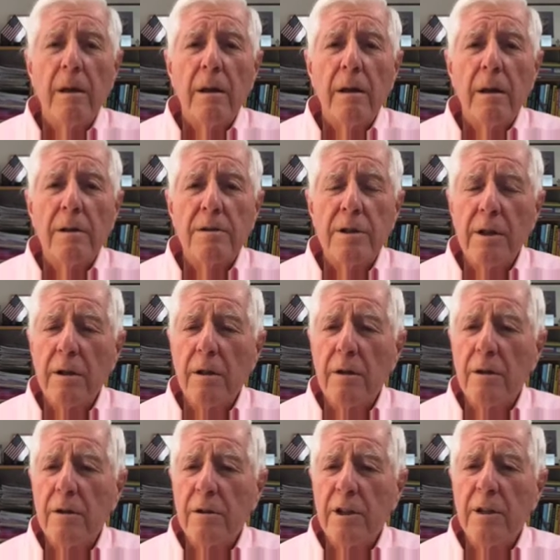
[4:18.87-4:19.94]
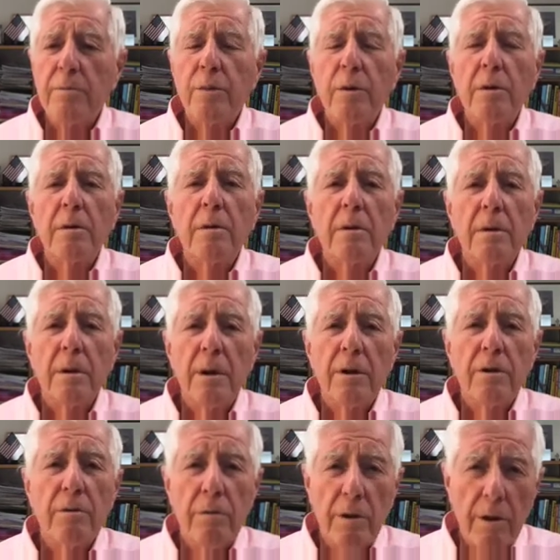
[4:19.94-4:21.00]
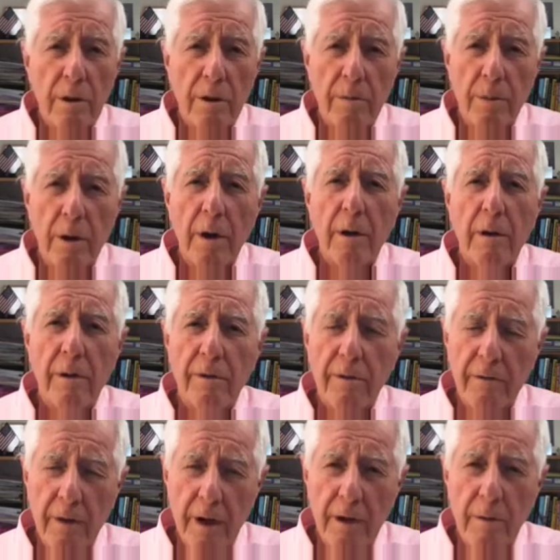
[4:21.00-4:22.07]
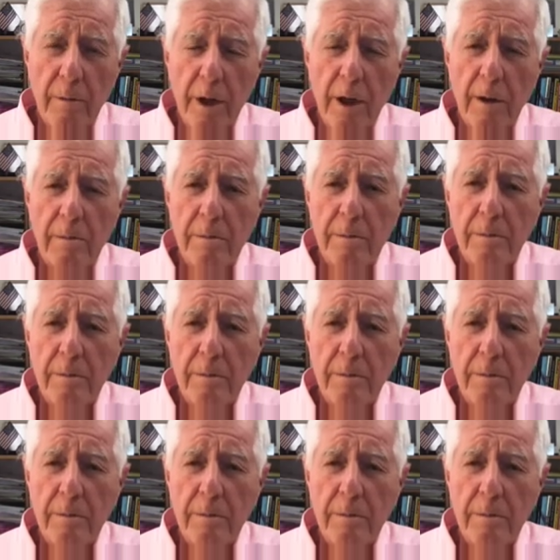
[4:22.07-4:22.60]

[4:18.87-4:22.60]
Let's dig a little deeper into another part of the value map.